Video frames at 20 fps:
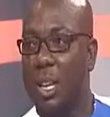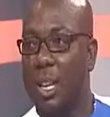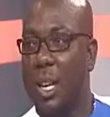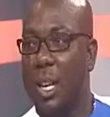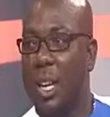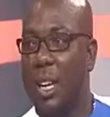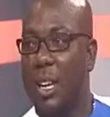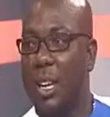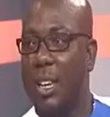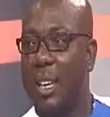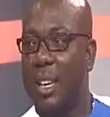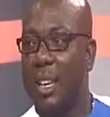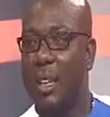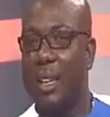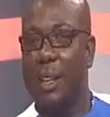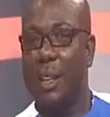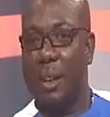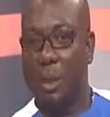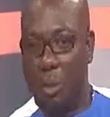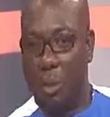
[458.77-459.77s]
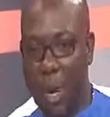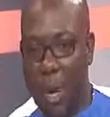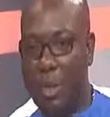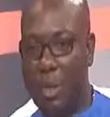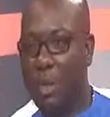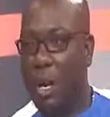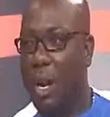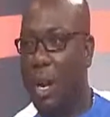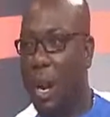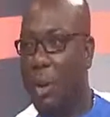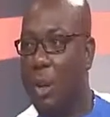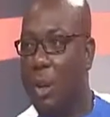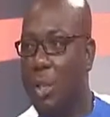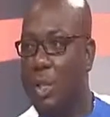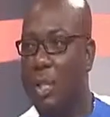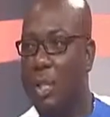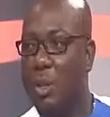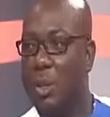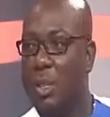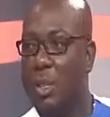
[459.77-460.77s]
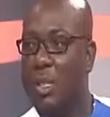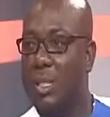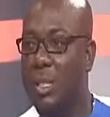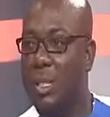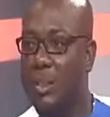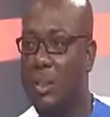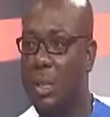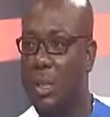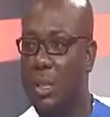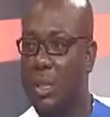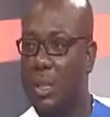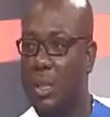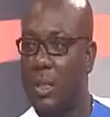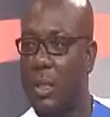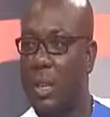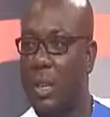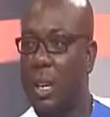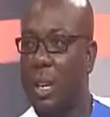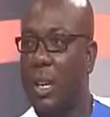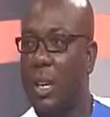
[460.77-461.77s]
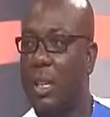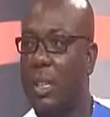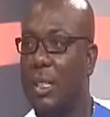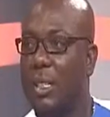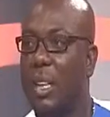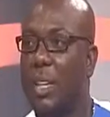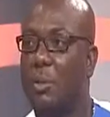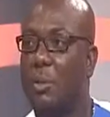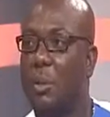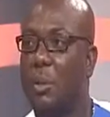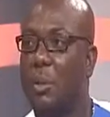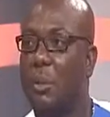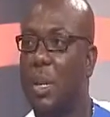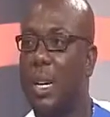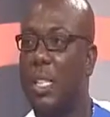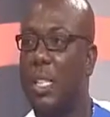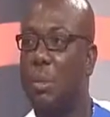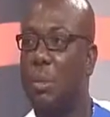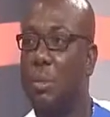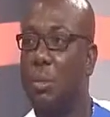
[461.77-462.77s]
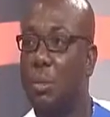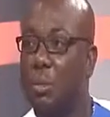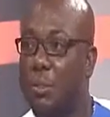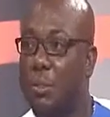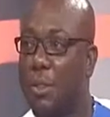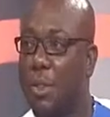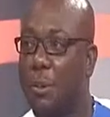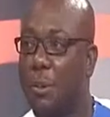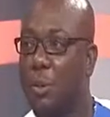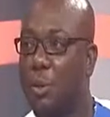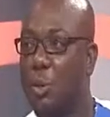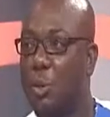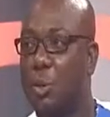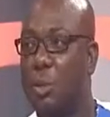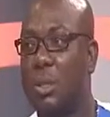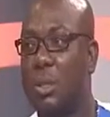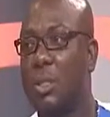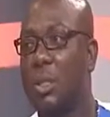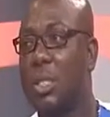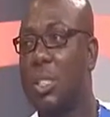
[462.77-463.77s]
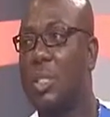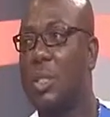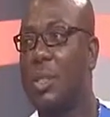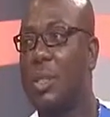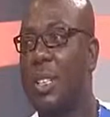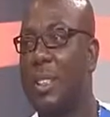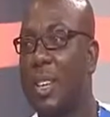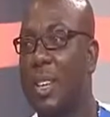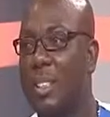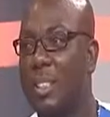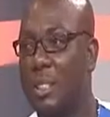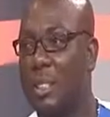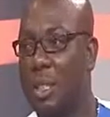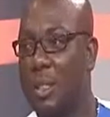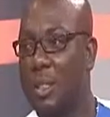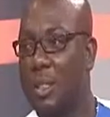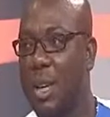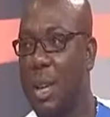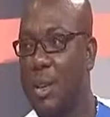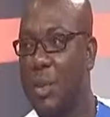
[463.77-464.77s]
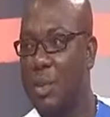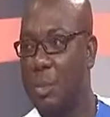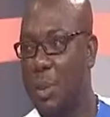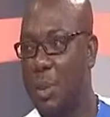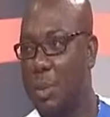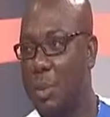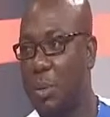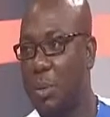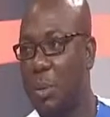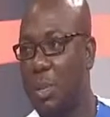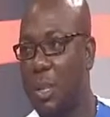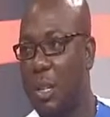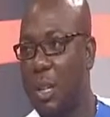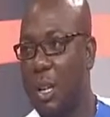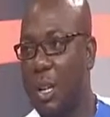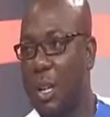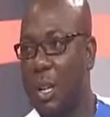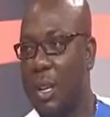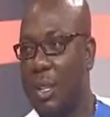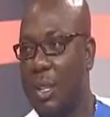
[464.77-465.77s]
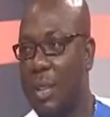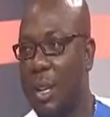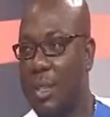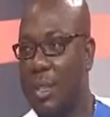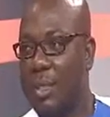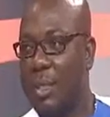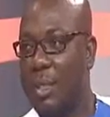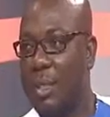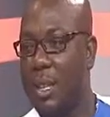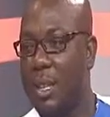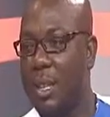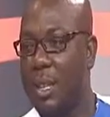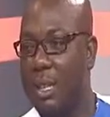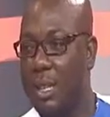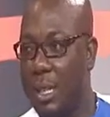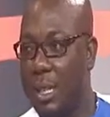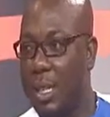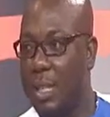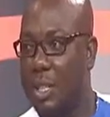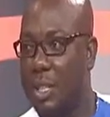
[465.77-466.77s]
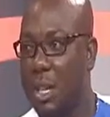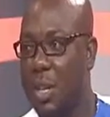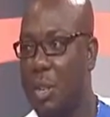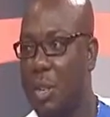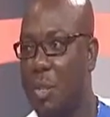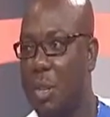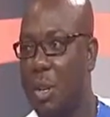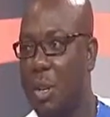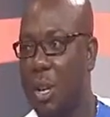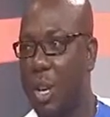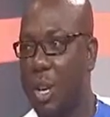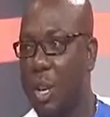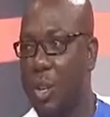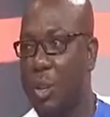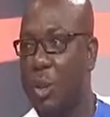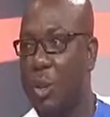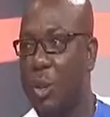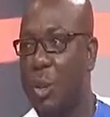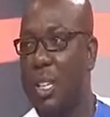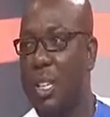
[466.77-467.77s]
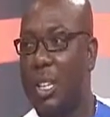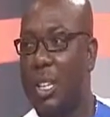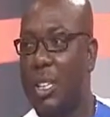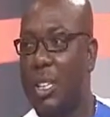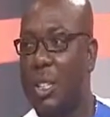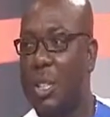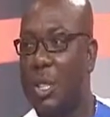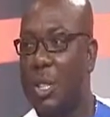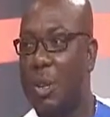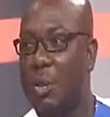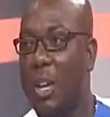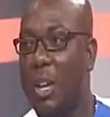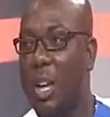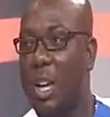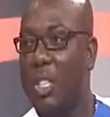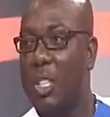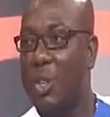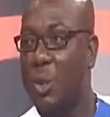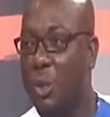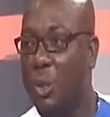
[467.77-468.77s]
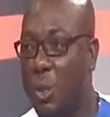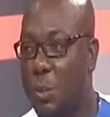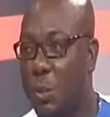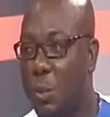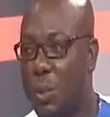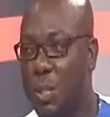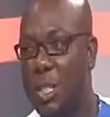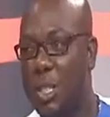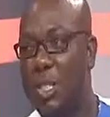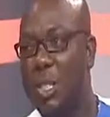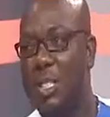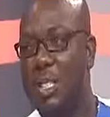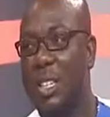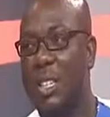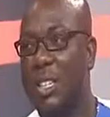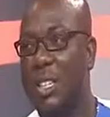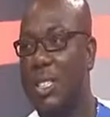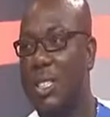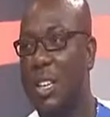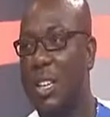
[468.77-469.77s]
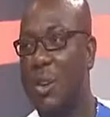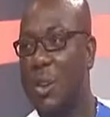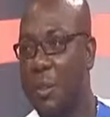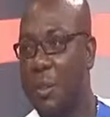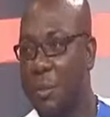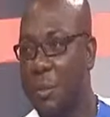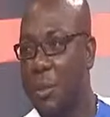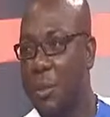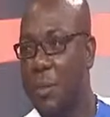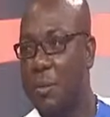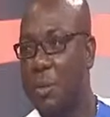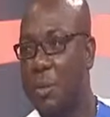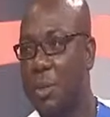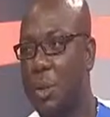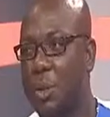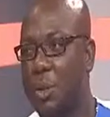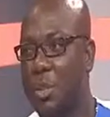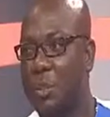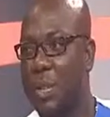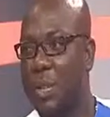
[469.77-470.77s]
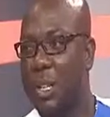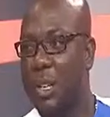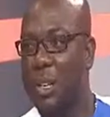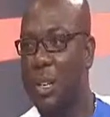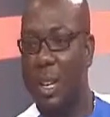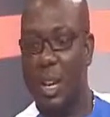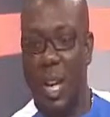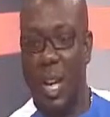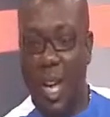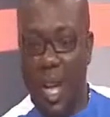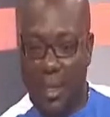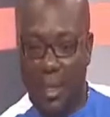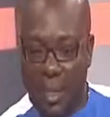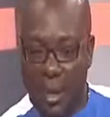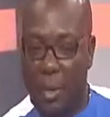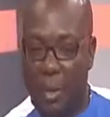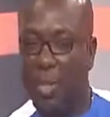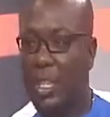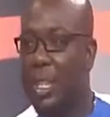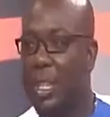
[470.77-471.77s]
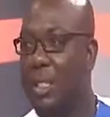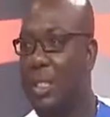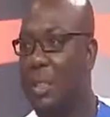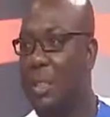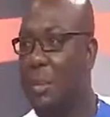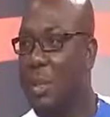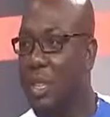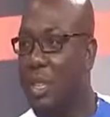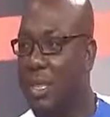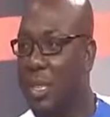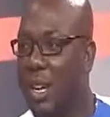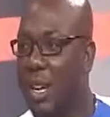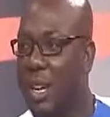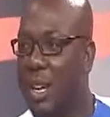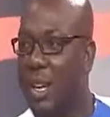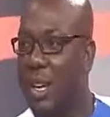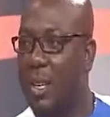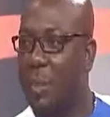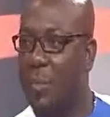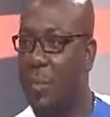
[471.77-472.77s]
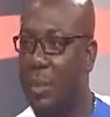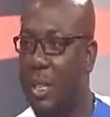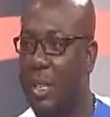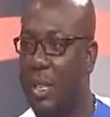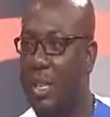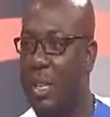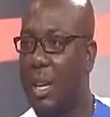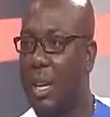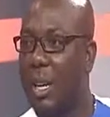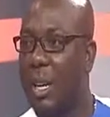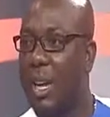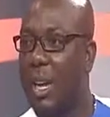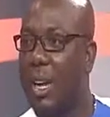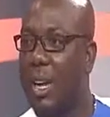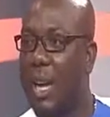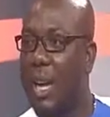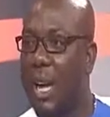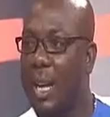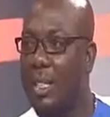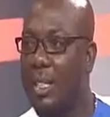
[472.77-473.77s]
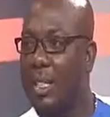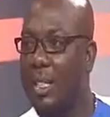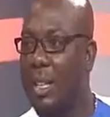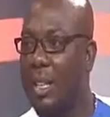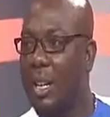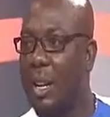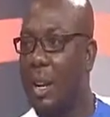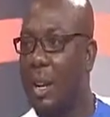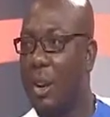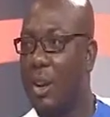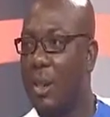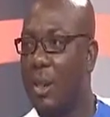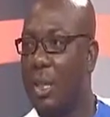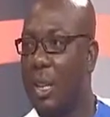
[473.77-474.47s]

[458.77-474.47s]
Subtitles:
And then right now, currently in 2017, that number has moved up to 693,000 people. That's in the industry. So the industry has huge potentials, and there's a great future for tourism in Ghana. I think recently the minister placed an ad on